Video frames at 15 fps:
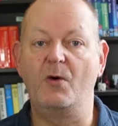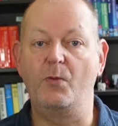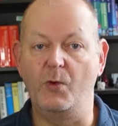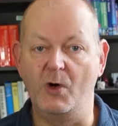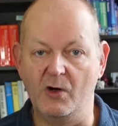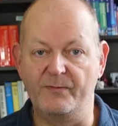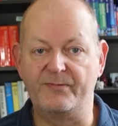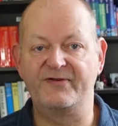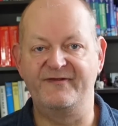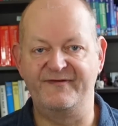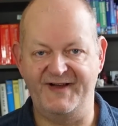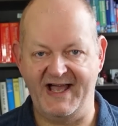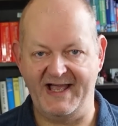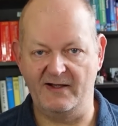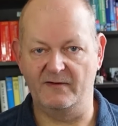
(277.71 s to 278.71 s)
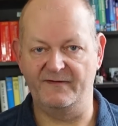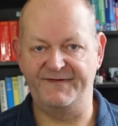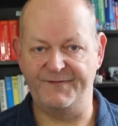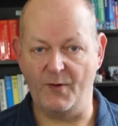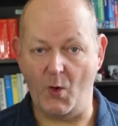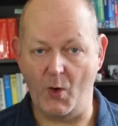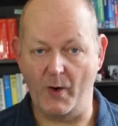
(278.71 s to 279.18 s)
will prevail
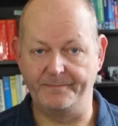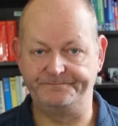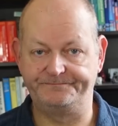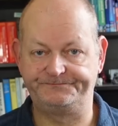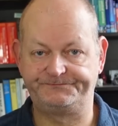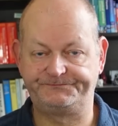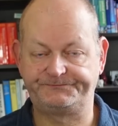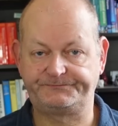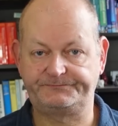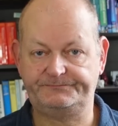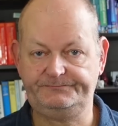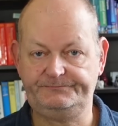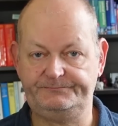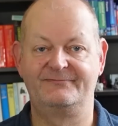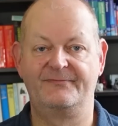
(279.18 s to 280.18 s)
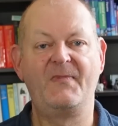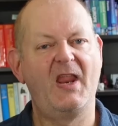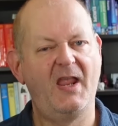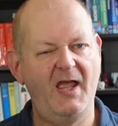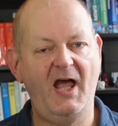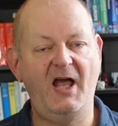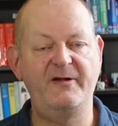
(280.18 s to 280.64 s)
for.
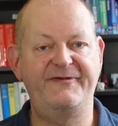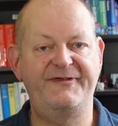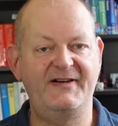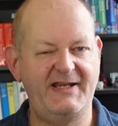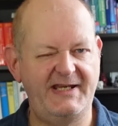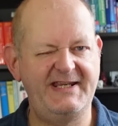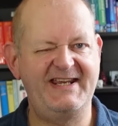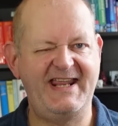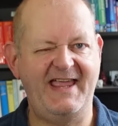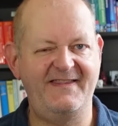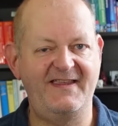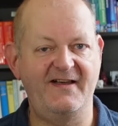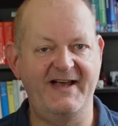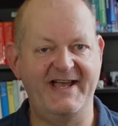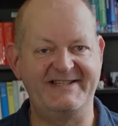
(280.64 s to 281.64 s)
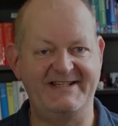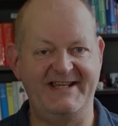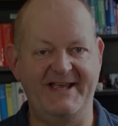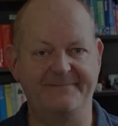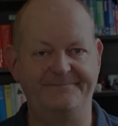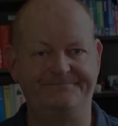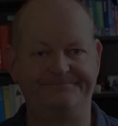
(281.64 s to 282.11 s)
Hopefully you get the
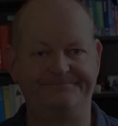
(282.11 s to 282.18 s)
idea.